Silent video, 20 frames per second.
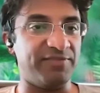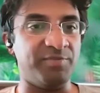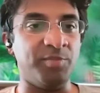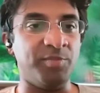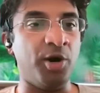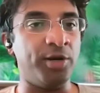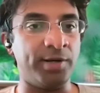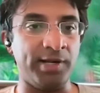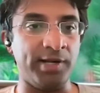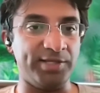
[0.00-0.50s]

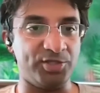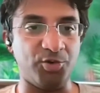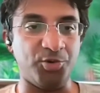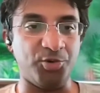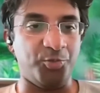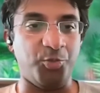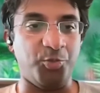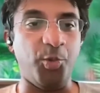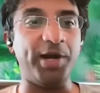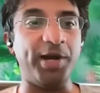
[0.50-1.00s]
models
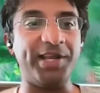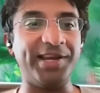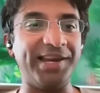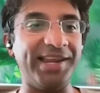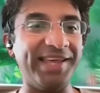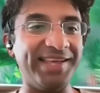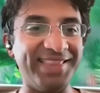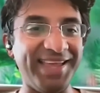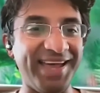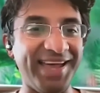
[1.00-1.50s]
don't work
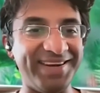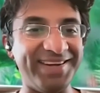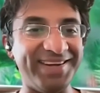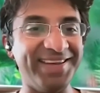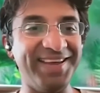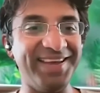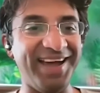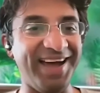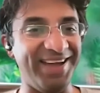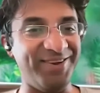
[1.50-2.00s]
like that.
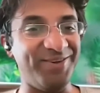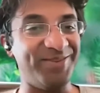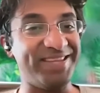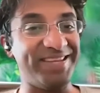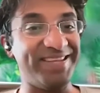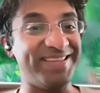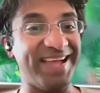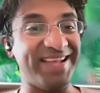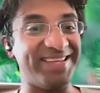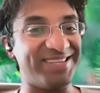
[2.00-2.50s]
I don't
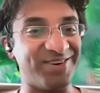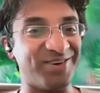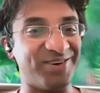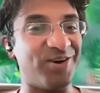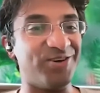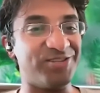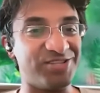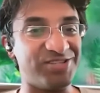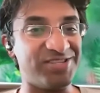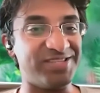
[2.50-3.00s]
think that's how
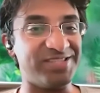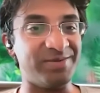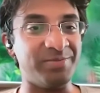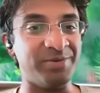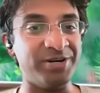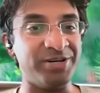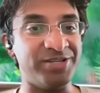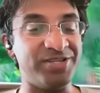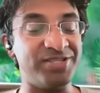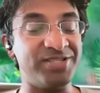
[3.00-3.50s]
consciousness
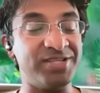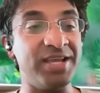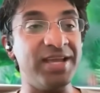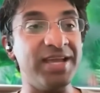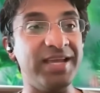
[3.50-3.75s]
emerges.